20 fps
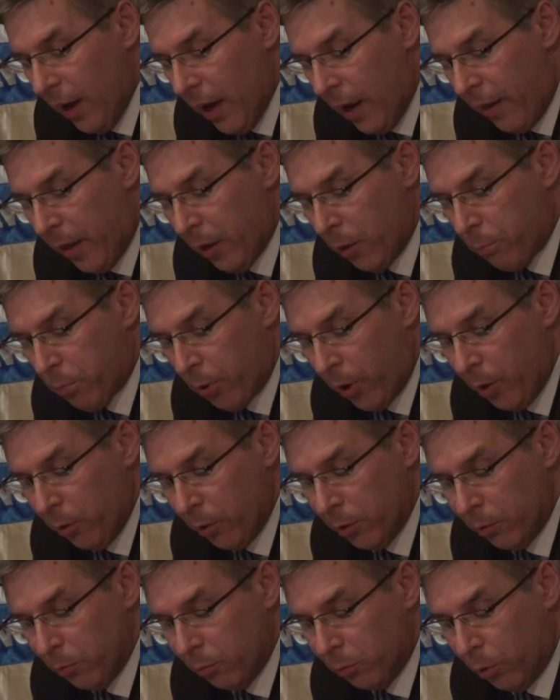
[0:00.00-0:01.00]
And I
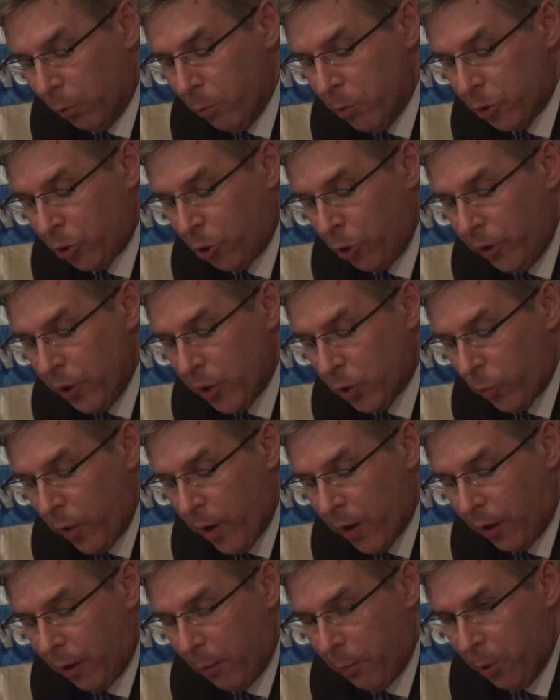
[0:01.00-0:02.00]
think what was good as
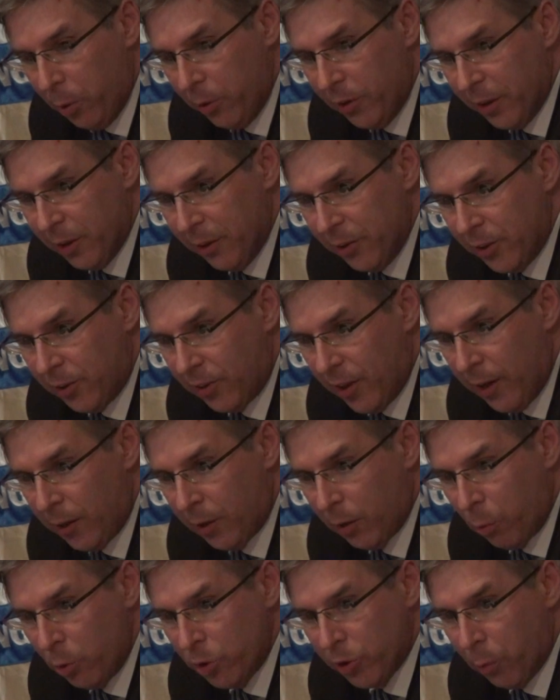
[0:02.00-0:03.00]
well about the
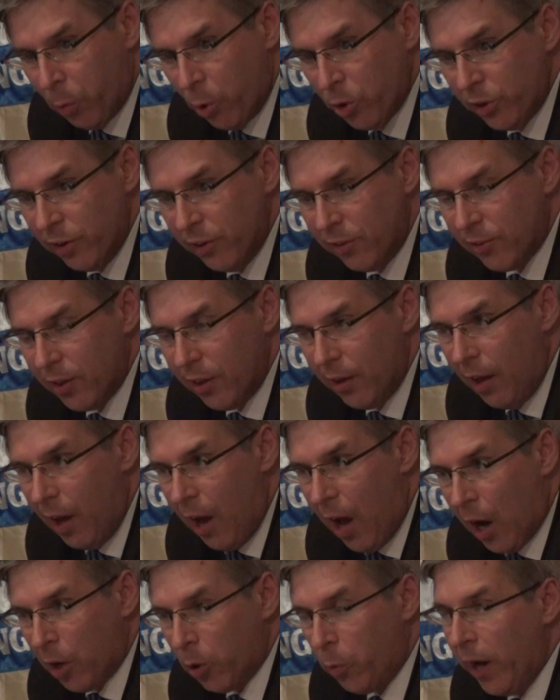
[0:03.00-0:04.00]
title was it wasn't
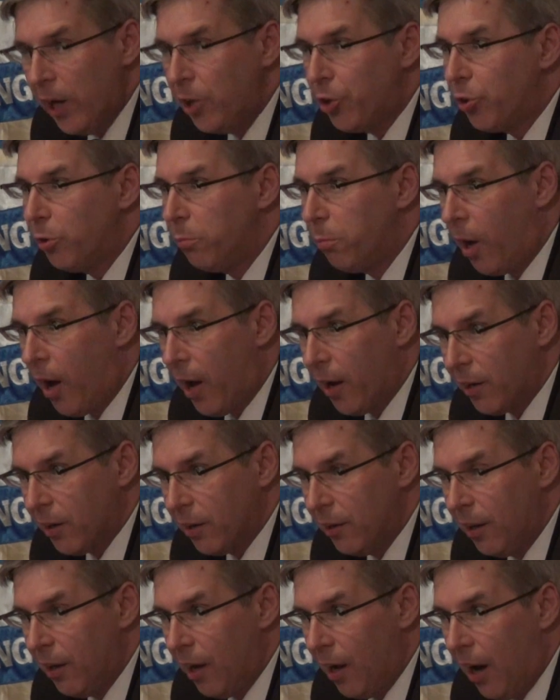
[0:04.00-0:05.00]
a question
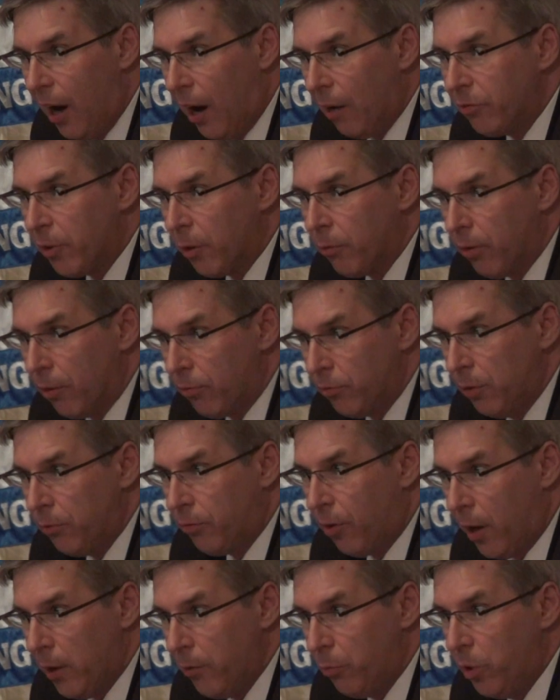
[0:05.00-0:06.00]
mark after
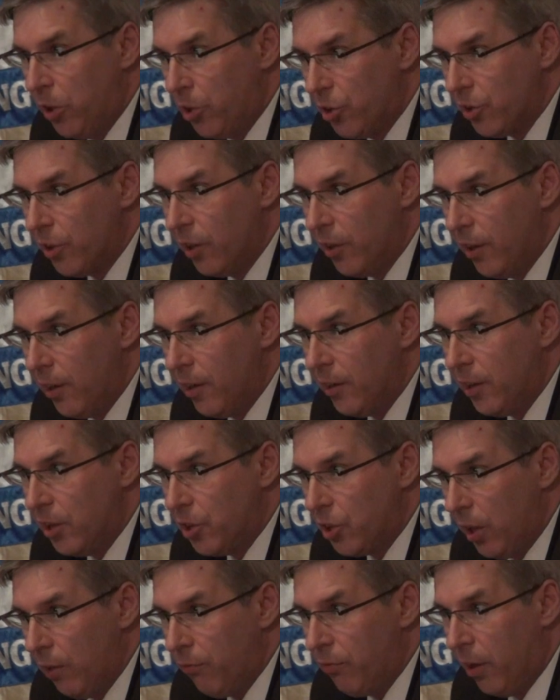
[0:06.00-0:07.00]
55 weeks to
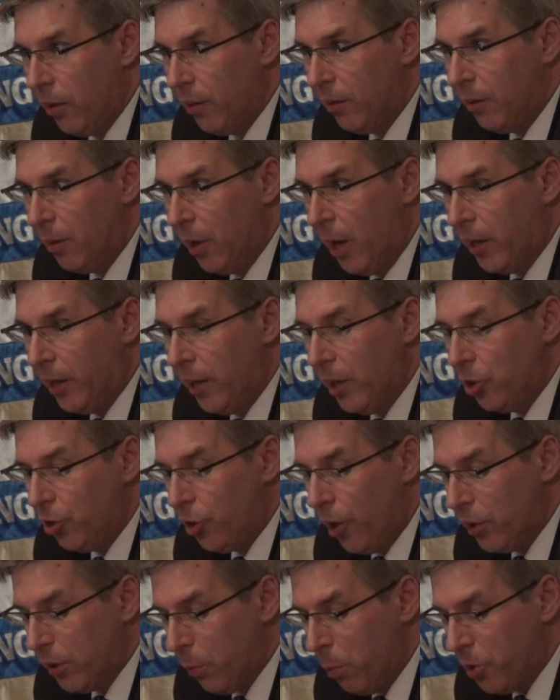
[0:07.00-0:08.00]
save the
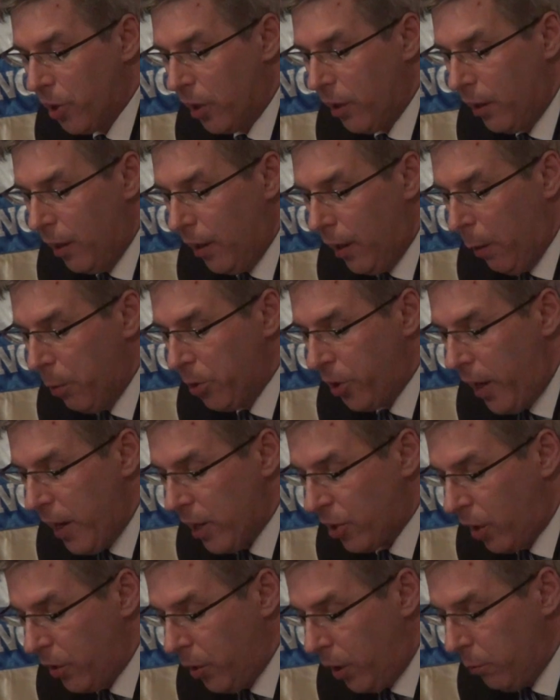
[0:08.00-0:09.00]
NHS. It was an
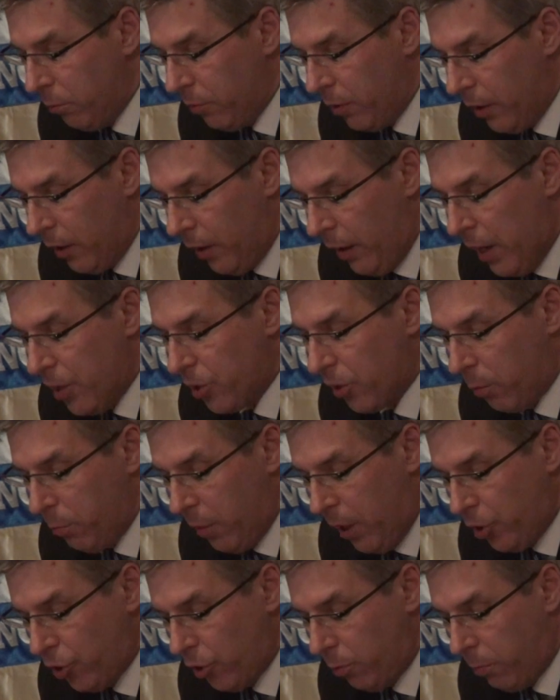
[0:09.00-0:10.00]

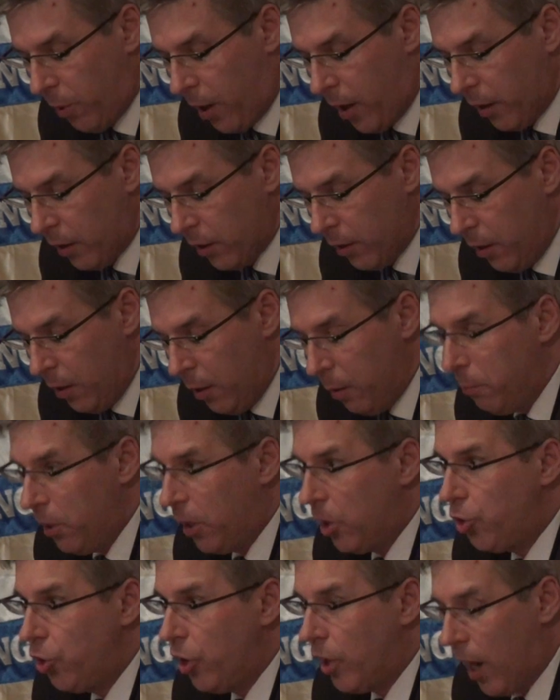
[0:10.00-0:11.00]
exclamation mark,
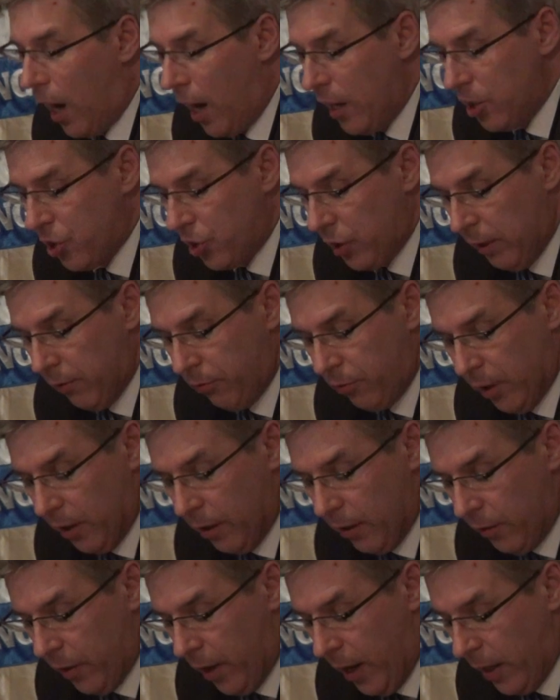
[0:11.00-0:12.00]
because you can't save
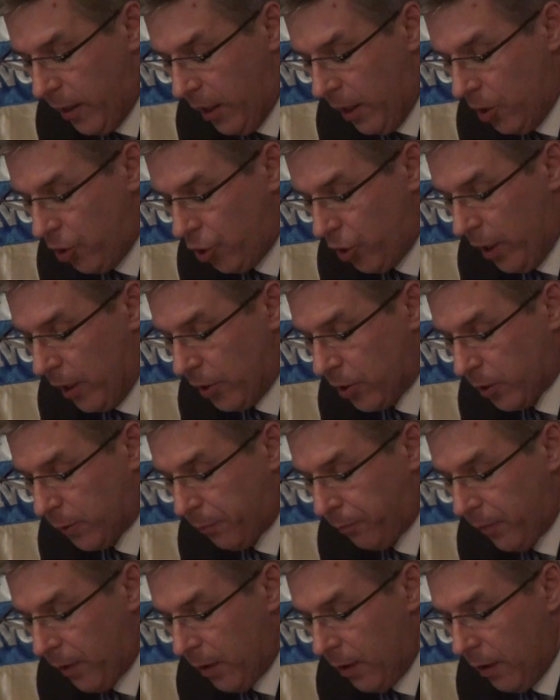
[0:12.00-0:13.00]
the NHS.
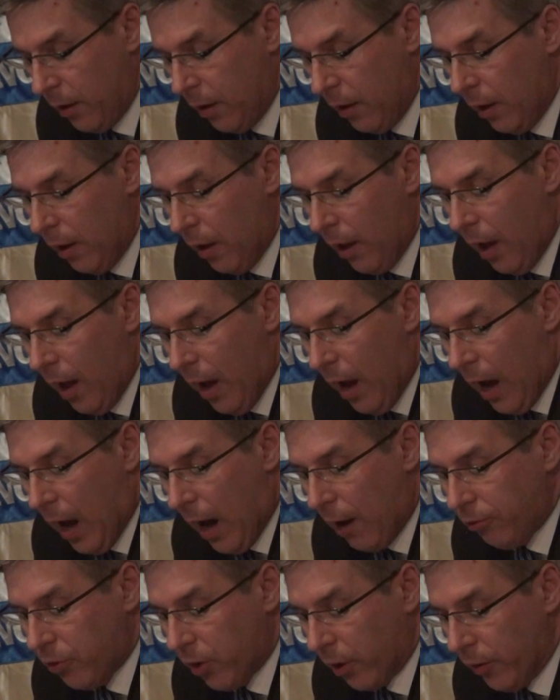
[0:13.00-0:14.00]

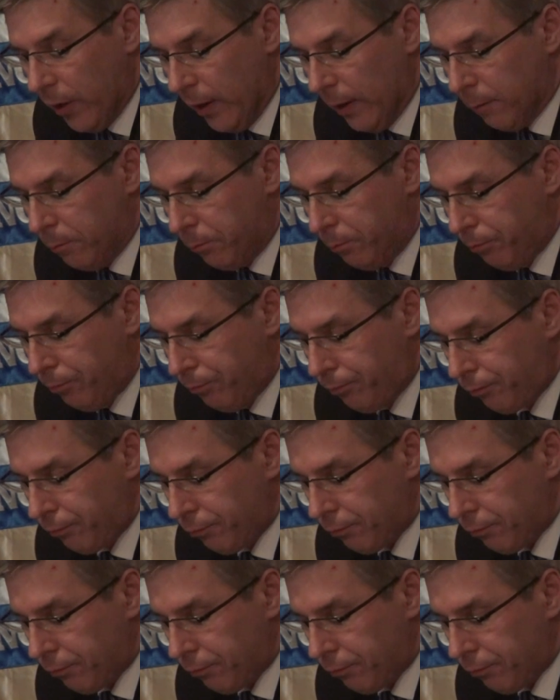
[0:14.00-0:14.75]
After the